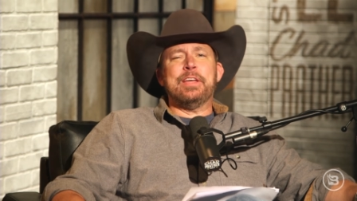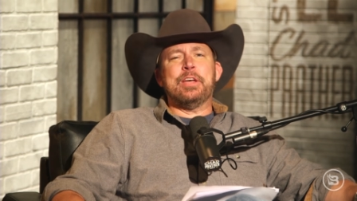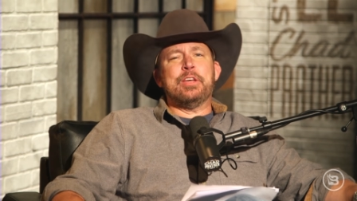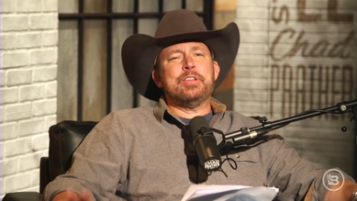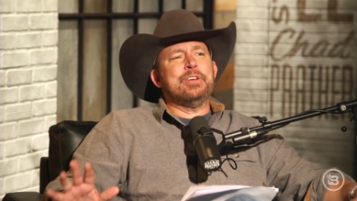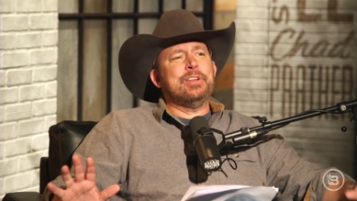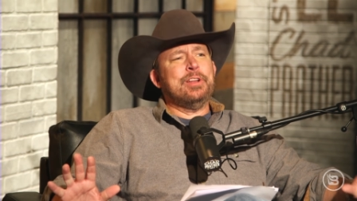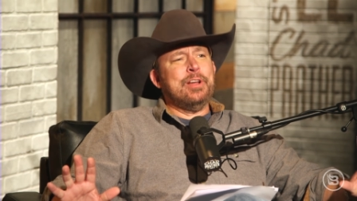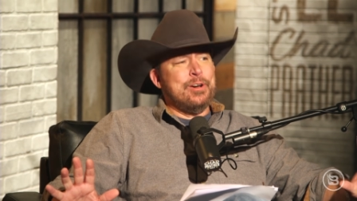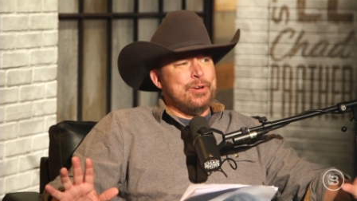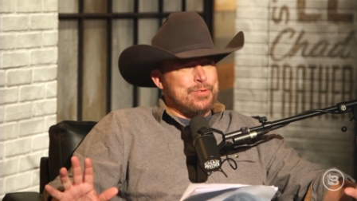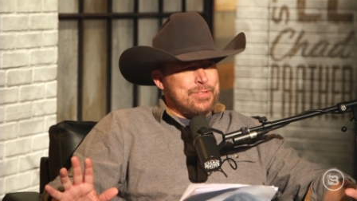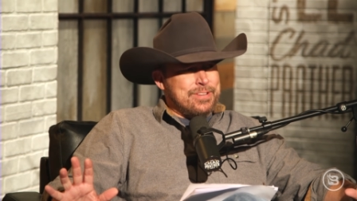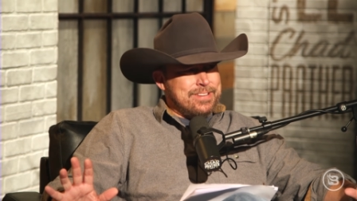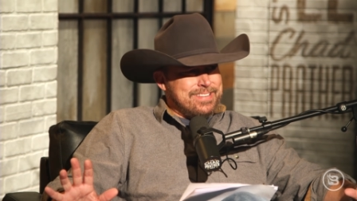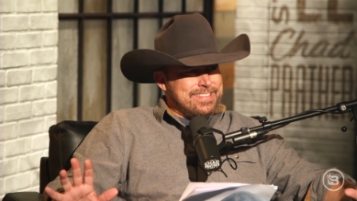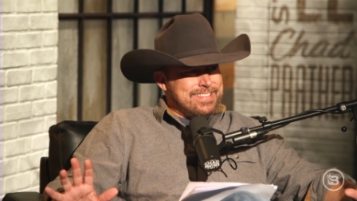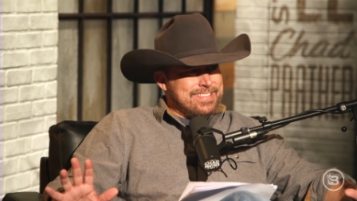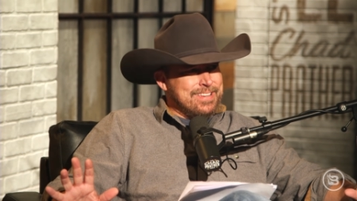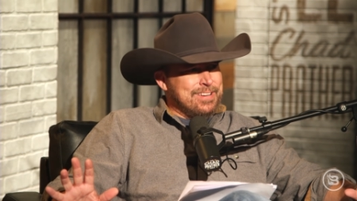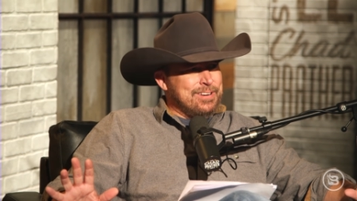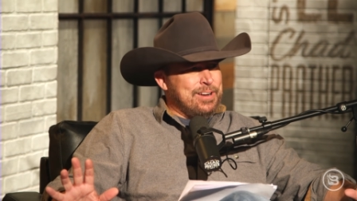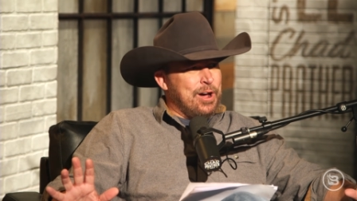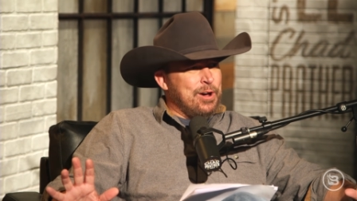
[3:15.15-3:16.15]
you, you know,
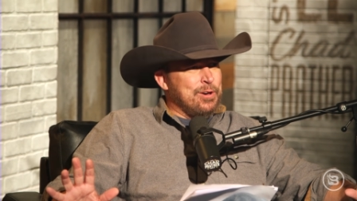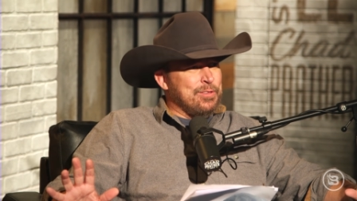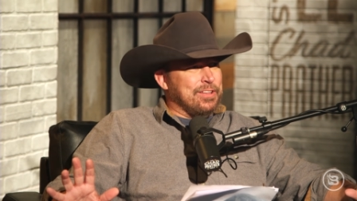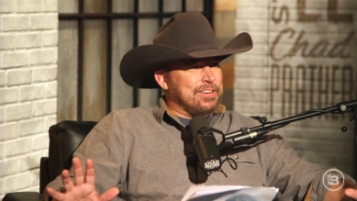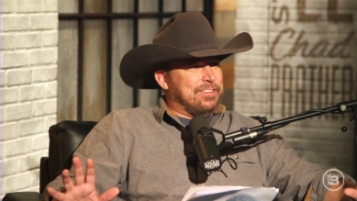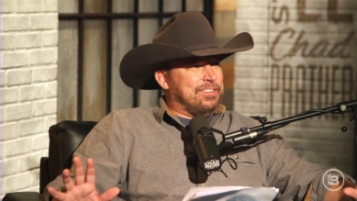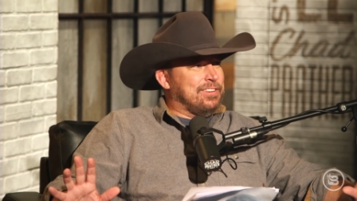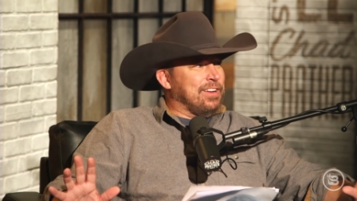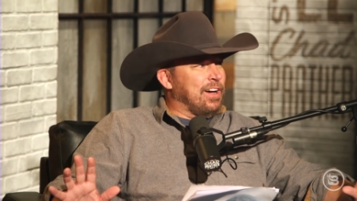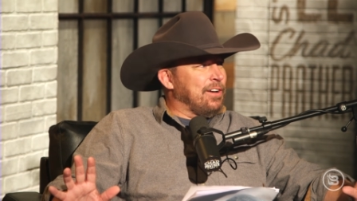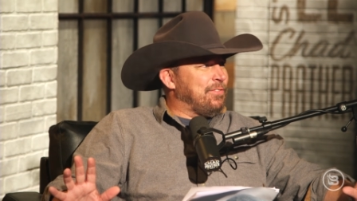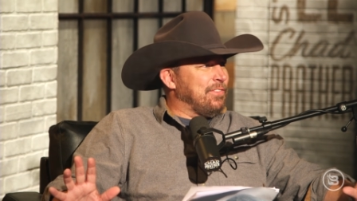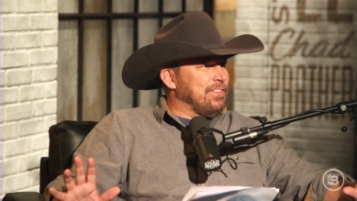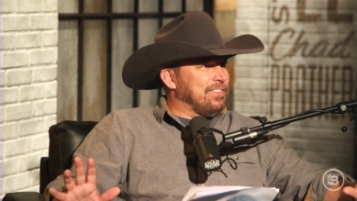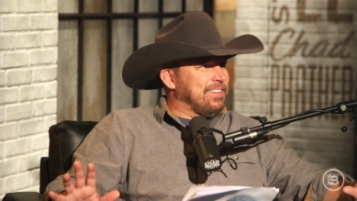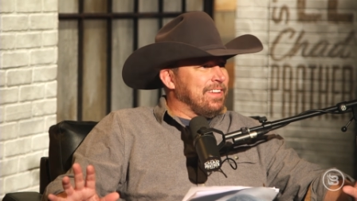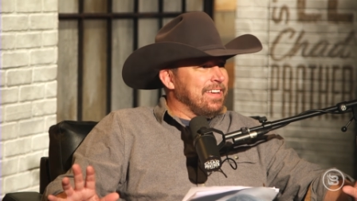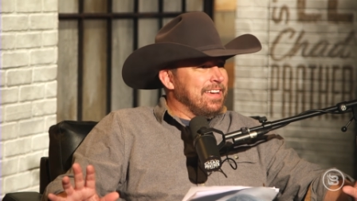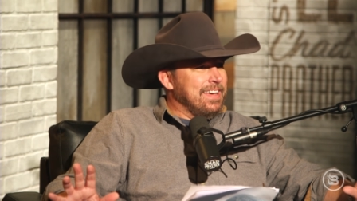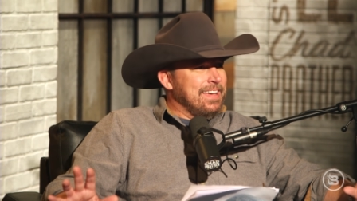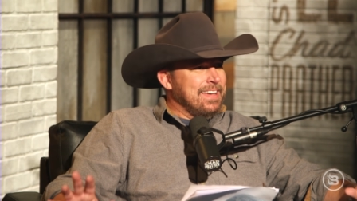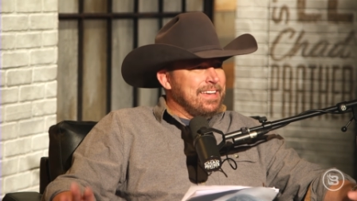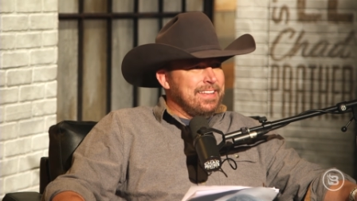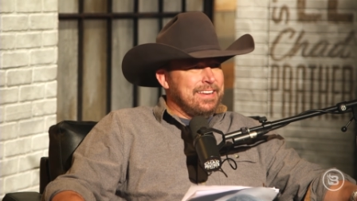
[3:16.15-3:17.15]
you know the
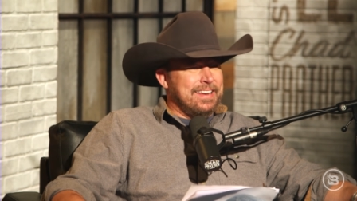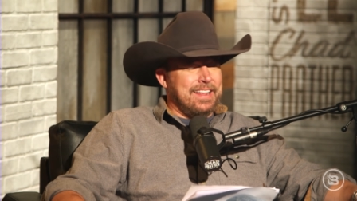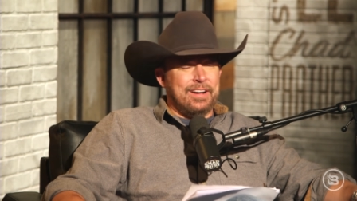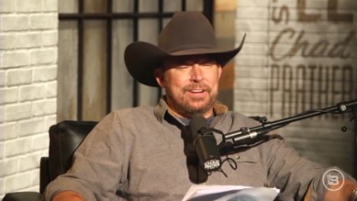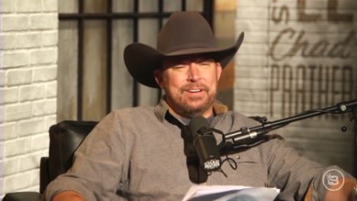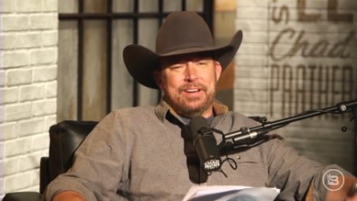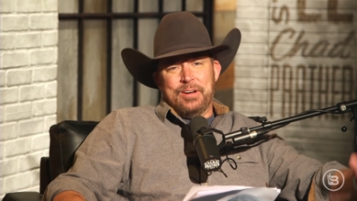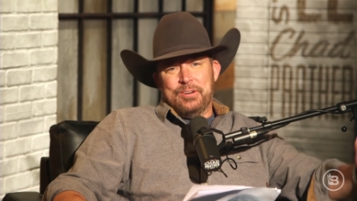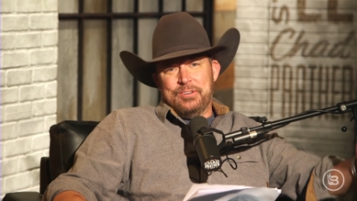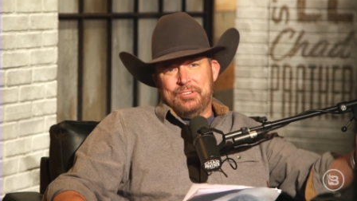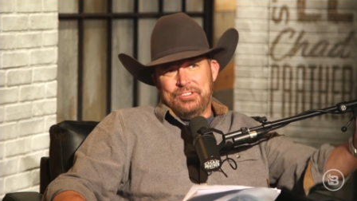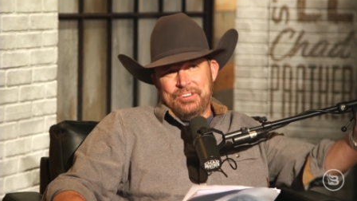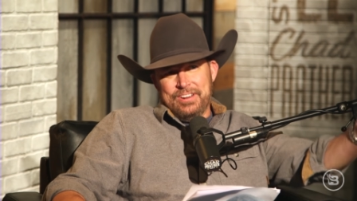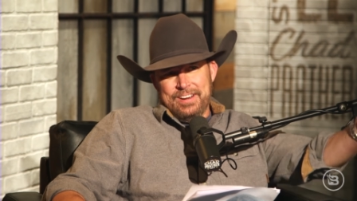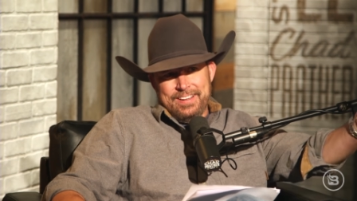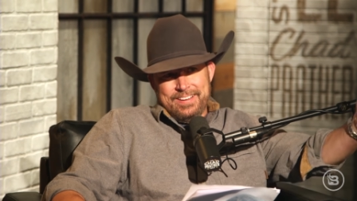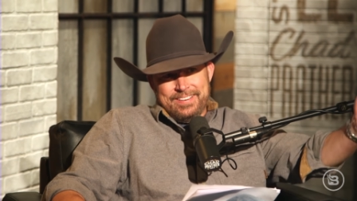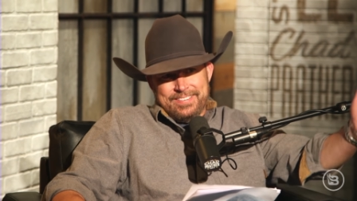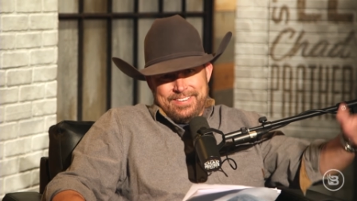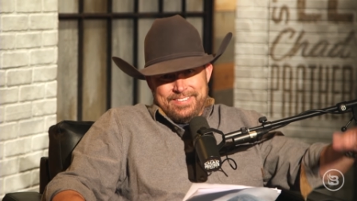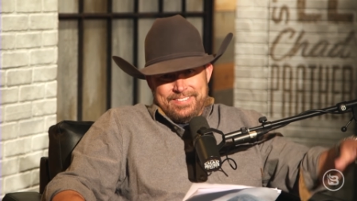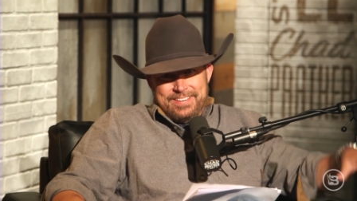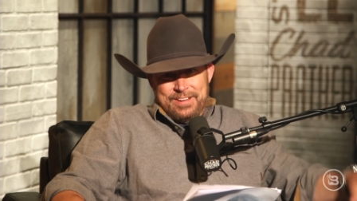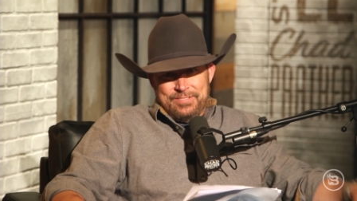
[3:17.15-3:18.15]
toughest. You know, no,
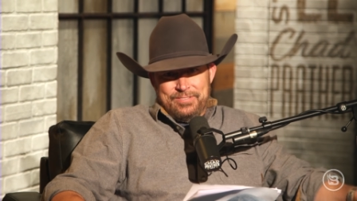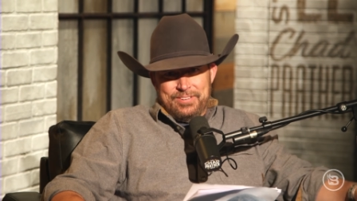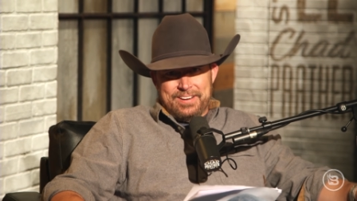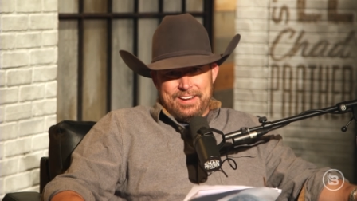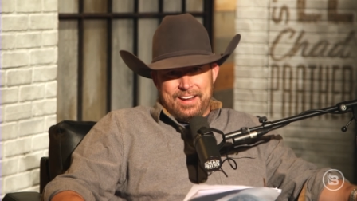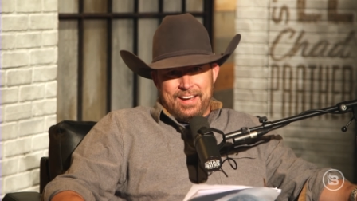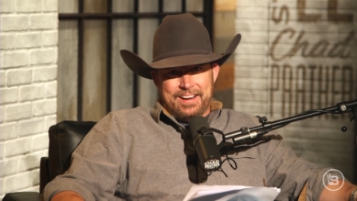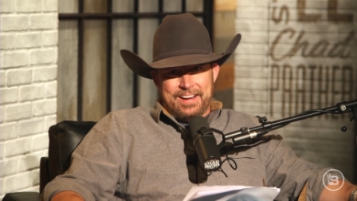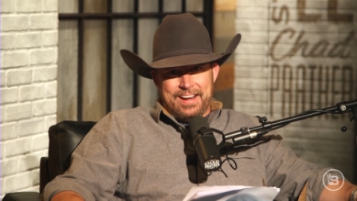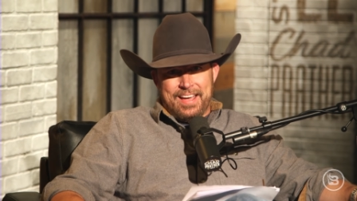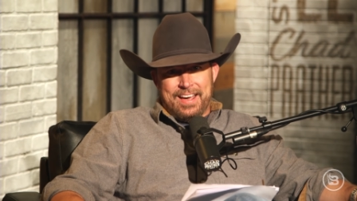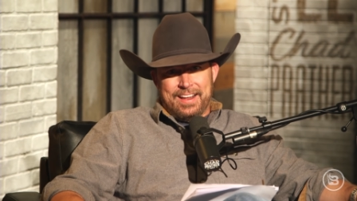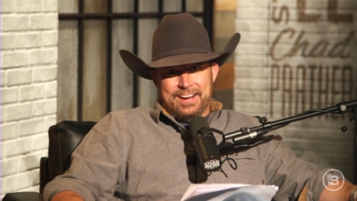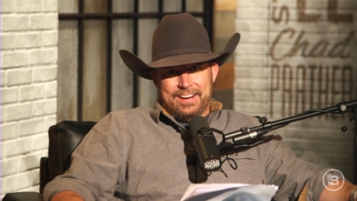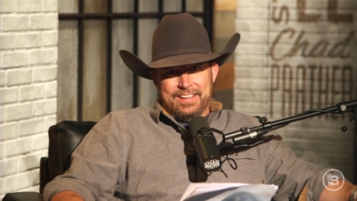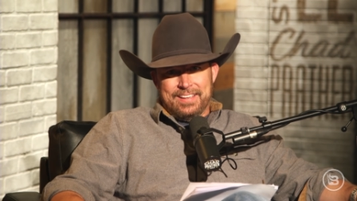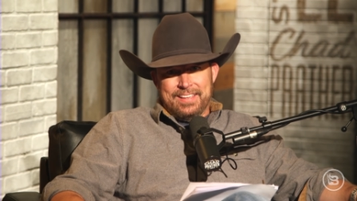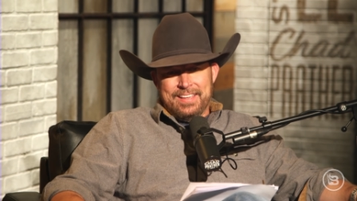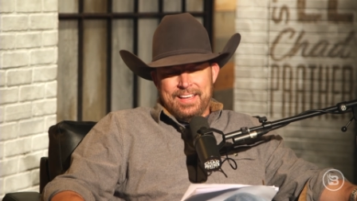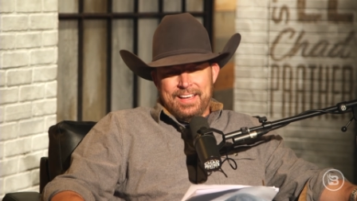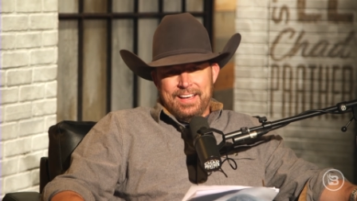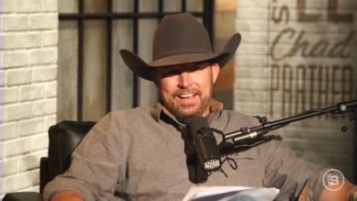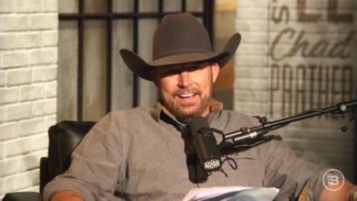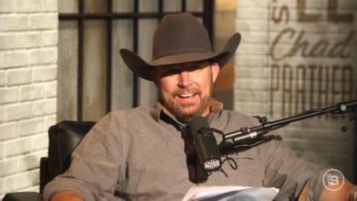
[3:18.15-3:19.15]
Jennings is definitely not
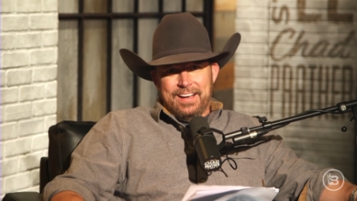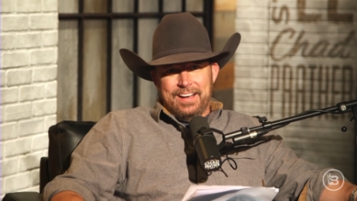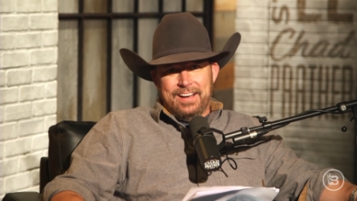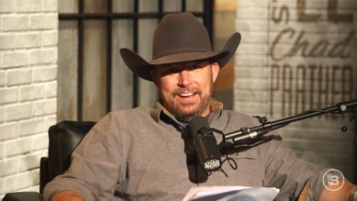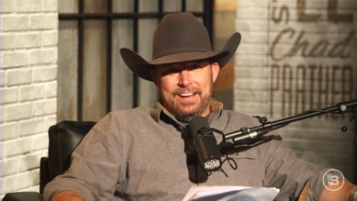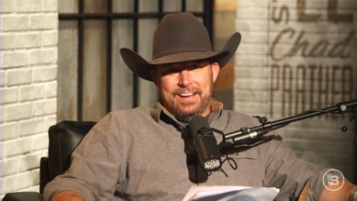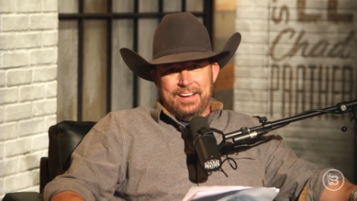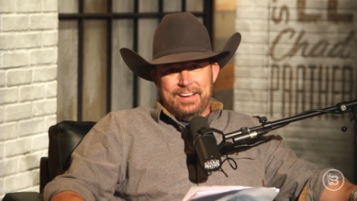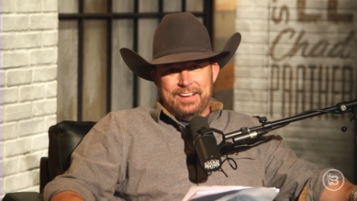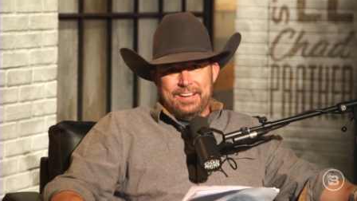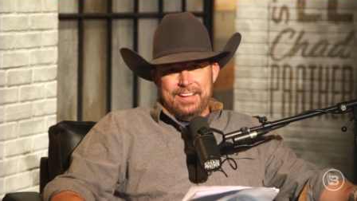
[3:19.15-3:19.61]
Natalie, uh,